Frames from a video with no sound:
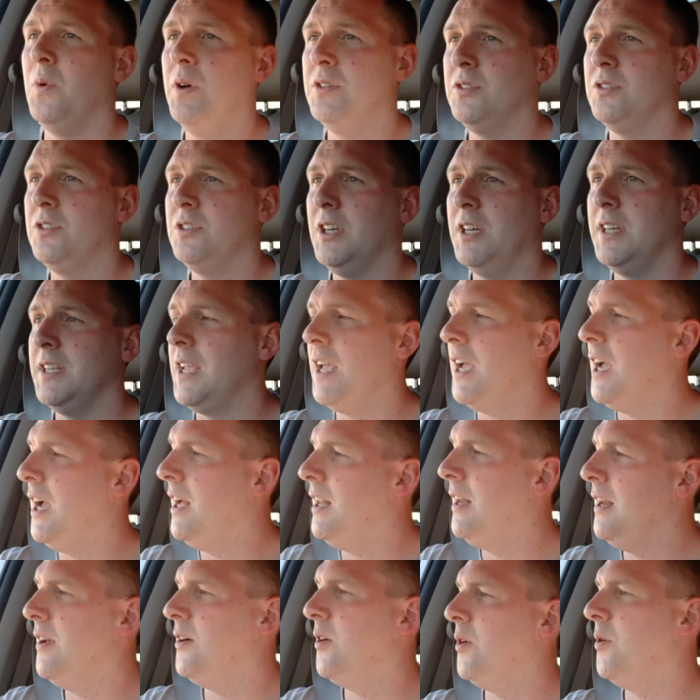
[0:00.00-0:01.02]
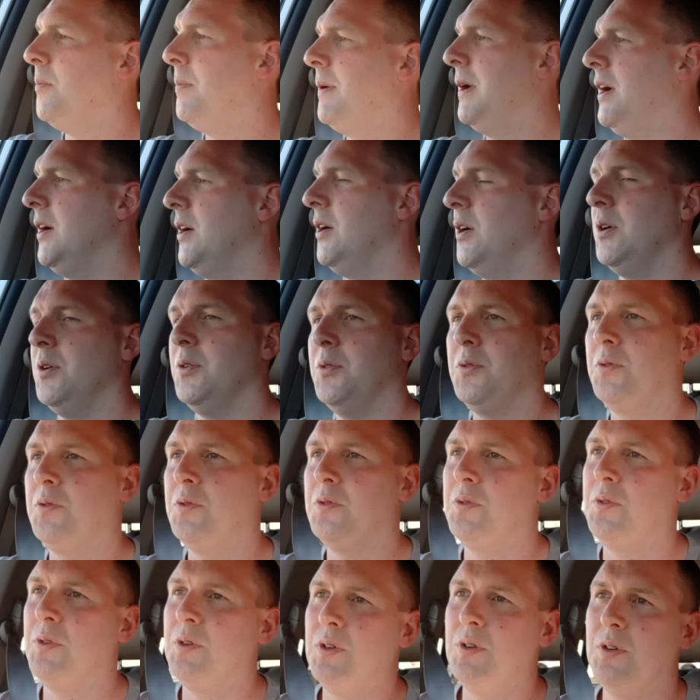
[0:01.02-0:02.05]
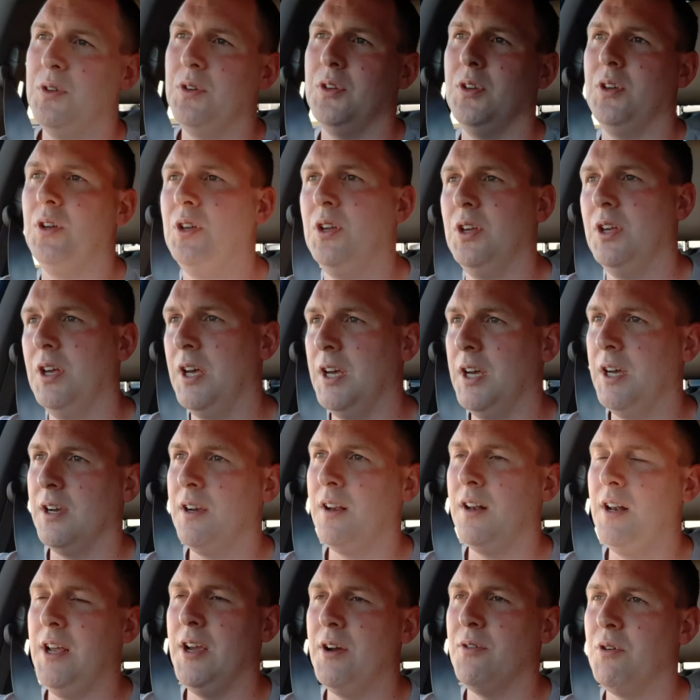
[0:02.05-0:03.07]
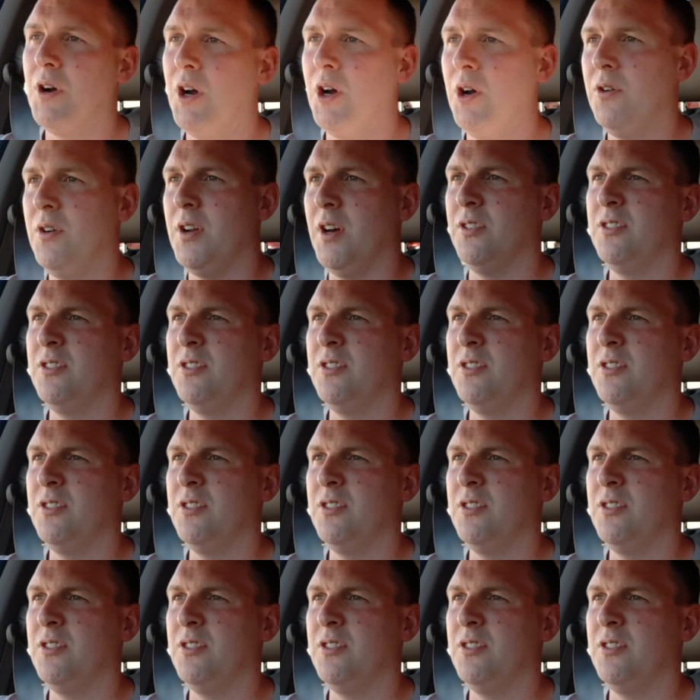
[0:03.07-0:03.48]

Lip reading: Once I get a little bit of clear road,